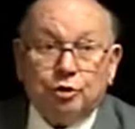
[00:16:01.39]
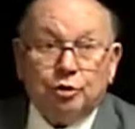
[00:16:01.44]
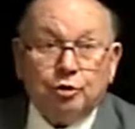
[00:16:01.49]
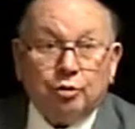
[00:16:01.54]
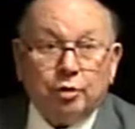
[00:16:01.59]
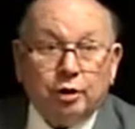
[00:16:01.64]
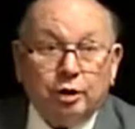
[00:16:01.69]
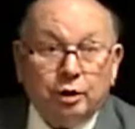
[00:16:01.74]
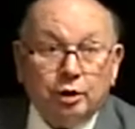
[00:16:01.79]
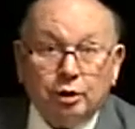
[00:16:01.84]

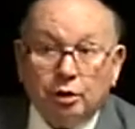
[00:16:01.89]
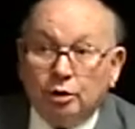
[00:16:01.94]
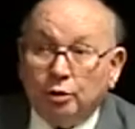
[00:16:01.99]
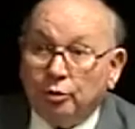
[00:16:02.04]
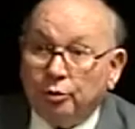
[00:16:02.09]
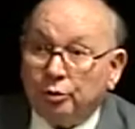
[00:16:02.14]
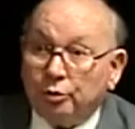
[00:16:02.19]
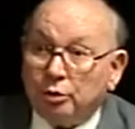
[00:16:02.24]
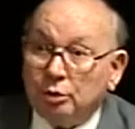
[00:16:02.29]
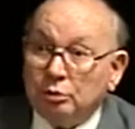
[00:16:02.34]
train to go
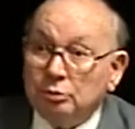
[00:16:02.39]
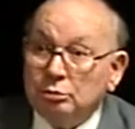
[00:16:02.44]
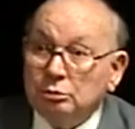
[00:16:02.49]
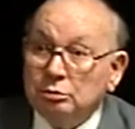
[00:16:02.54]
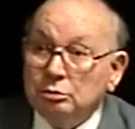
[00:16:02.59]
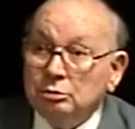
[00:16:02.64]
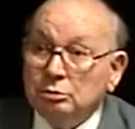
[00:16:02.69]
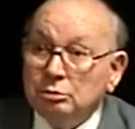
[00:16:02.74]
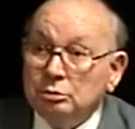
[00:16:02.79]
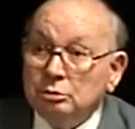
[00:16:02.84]
through.
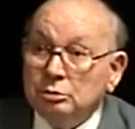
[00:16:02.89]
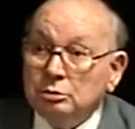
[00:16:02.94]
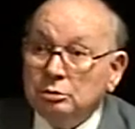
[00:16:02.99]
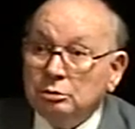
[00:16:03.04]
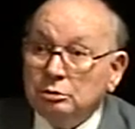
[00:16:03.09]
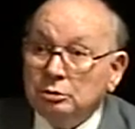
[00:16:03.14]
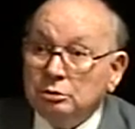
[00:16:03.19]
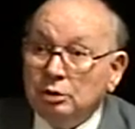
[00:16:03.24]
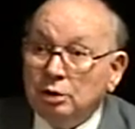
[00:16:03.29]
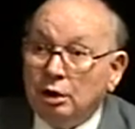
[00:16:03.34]

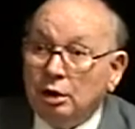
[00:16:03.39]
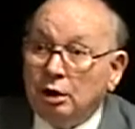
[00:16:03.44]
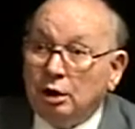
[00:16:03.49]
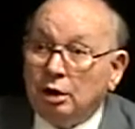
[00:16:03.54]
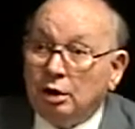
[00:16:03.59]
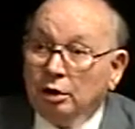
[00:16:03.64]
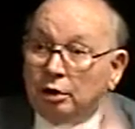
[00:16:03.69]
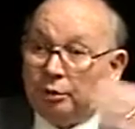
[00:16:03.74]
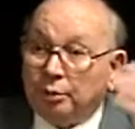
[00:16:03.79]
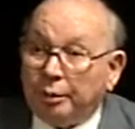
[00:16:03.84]

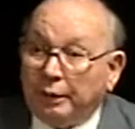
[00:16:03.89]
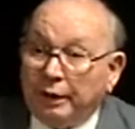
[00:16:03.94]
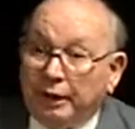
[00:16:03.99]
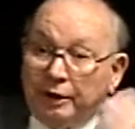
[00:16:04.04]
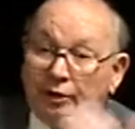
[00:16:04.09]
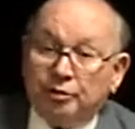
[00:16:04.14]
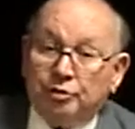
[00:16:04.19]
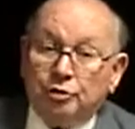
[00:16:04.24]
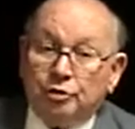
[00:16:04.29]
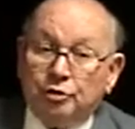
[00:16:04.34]
The
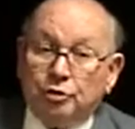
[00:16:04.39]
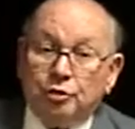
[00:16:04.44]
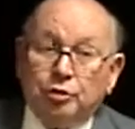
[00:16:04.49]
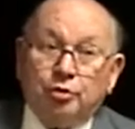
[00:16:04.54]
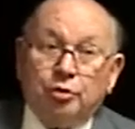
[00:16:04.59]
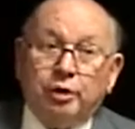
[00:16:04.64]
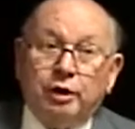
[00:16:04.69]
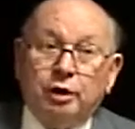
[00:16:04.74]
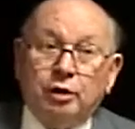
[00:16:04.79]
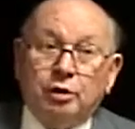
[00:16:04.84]
passenger
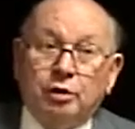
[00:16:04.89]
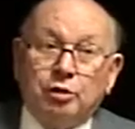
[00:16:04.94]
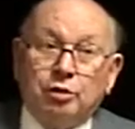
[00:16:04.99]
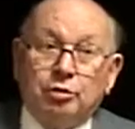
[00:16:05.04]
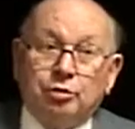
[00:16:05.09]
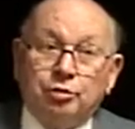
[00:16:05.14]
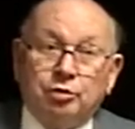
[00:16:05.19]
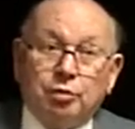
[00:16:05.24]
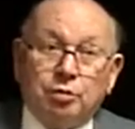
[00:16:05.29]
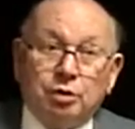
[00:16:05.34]
train
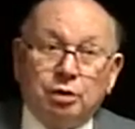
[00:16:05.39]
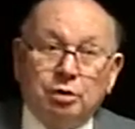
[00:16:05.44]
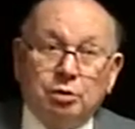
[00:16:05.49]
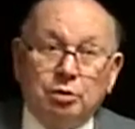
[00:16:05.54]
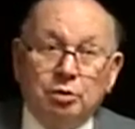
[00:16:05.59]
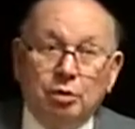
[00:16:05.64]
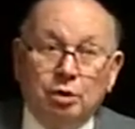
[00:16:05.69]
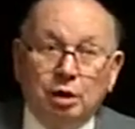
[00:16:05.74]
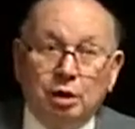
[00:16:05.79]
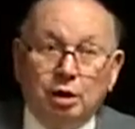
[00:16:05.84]
goes
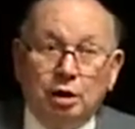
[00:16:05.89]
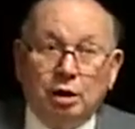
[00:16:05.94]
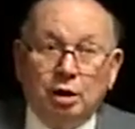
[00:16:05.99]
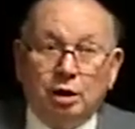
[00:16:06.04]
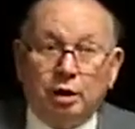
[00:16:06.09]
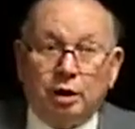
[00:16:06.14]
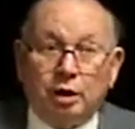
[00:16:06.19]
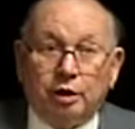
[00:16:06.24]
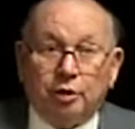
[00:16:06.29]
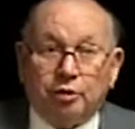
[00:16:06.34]
through,
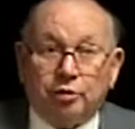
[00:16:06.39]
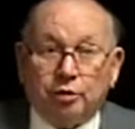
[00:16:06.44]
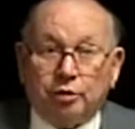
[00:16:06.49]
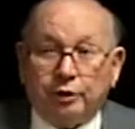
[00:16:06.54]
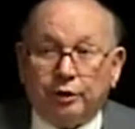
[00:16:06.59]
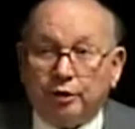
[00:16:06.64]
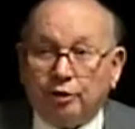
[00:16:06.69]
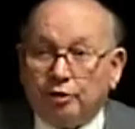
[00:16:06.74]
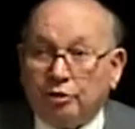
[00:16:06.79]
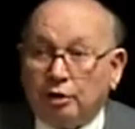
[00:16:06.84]
and so
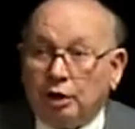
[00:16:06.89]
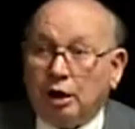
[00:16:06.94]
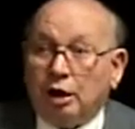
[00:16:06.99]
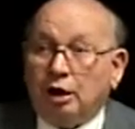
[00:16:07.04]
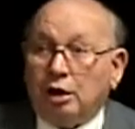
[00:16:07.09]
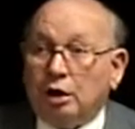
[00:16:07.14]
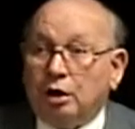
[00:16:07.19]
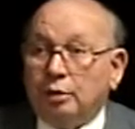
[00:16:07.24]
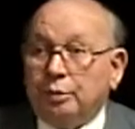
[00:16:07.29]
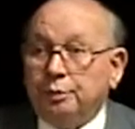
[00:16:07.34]
they
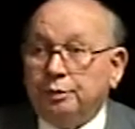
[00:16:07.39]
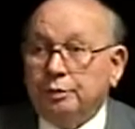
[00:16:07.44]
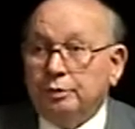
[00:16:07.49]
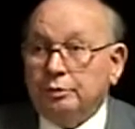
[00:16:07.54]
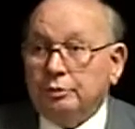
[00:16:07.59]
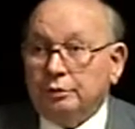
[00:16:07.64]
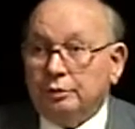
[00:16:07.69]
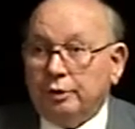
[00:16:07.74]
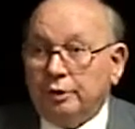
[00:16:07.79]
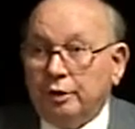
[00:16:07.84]
start up
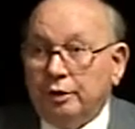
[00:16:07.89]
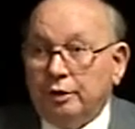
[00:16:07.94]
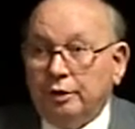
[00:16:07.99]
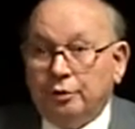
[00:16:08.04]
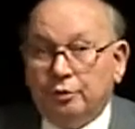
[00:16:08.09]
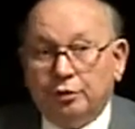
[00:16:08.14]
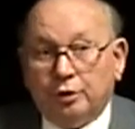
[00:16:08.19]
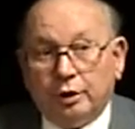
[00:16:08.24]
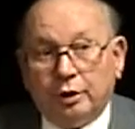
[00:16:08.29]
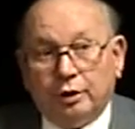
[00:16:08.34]
to,
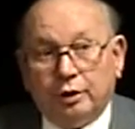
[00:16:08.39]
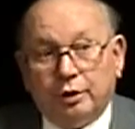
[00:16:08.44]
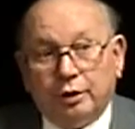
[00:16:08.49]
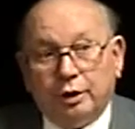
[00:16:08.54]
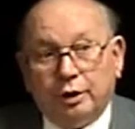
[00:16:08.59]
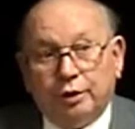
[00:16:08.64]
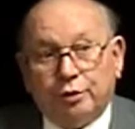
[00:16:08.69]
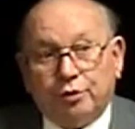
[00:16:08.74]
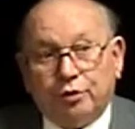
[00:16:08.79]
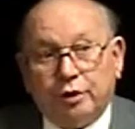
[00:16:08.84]

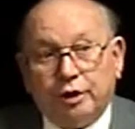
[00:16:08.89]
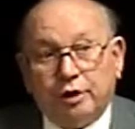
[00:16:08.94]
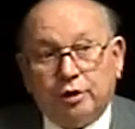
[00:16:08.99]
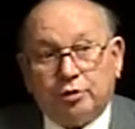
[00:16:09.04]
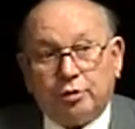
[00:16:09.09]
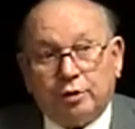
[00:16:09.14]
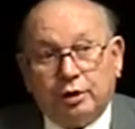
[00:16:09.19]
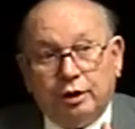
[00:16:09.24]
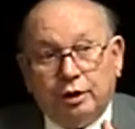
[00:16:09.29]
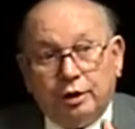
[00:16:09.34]
the freight
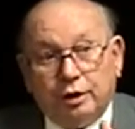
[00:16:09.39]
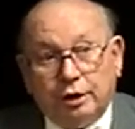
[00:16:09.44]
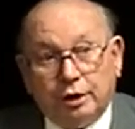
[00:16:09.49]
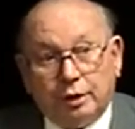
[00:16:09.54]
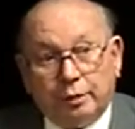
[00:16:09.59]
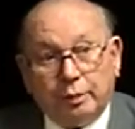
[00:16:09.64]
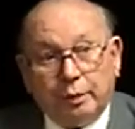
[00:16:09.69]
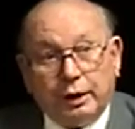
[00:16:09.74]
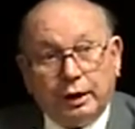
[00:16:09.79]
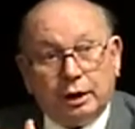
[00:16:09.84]
train to
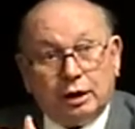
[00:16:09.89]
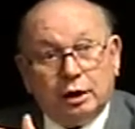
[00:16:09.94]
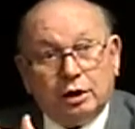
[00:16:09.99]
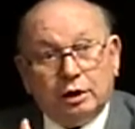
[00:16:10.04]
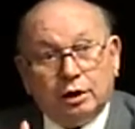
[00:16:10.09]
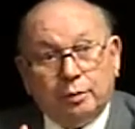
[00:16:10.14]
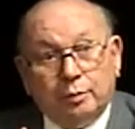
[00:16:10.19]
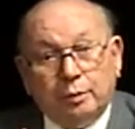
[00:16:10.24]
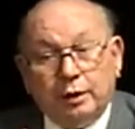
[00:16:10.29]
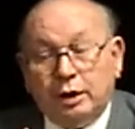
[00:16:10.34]
get back
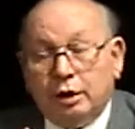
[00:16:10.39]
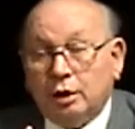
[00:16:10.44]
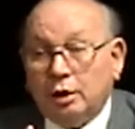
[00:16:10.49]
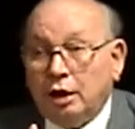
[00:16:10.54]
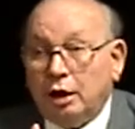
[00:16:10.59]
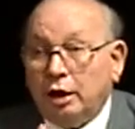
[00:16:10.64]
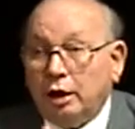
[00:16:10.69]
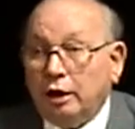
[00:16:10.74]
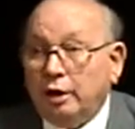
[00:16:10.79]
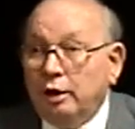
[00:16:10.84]
on the main
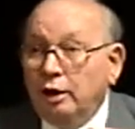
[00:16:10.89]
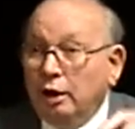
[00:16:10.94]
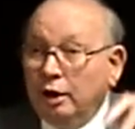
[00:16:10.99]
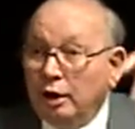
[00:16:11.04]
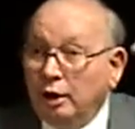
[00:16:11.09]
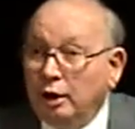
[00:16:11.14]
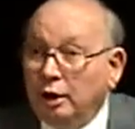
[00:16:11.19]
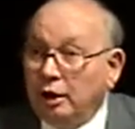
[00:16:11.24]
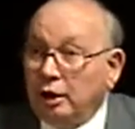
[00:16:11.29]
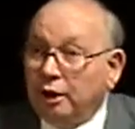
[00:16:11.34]
line,
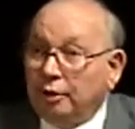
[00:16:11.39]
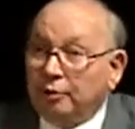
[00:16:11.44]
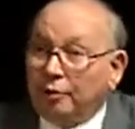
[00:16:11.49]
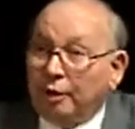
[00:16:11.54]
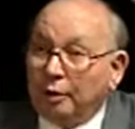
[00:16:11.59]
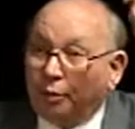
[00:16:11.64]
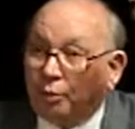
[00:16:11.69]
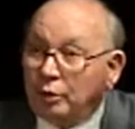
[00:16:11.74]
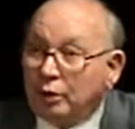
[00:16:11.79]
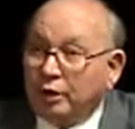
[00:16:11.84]
and
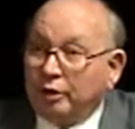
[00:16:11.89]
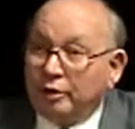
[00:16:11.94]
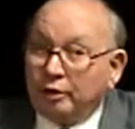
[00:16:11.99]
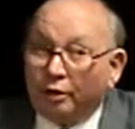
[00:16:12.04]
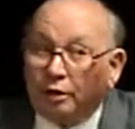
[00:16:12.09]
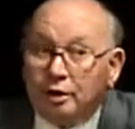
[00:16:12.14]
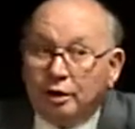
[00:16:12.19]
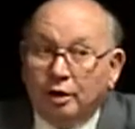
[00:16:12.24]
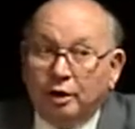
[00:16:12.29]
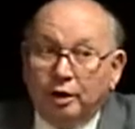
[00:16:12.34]
my
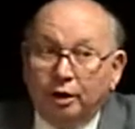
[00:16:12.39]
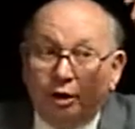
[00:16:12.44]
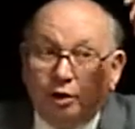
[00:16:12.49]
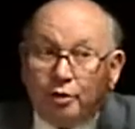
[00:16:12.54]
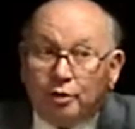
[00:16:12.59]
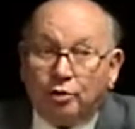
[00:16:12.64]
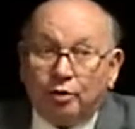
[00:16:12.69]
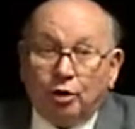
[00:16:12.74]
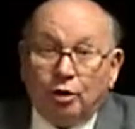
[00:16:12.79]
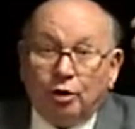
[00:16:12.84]
brother
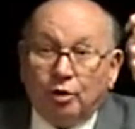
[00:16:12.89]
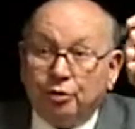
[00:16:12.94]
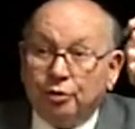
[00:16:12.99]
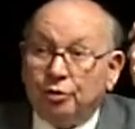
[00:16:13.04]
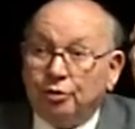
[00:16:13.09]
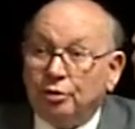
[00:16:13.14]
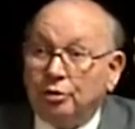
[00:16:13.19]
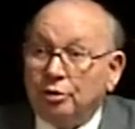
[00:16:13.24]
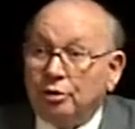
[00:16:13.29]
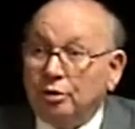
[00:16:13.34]

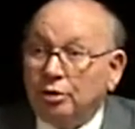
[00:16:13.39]
throws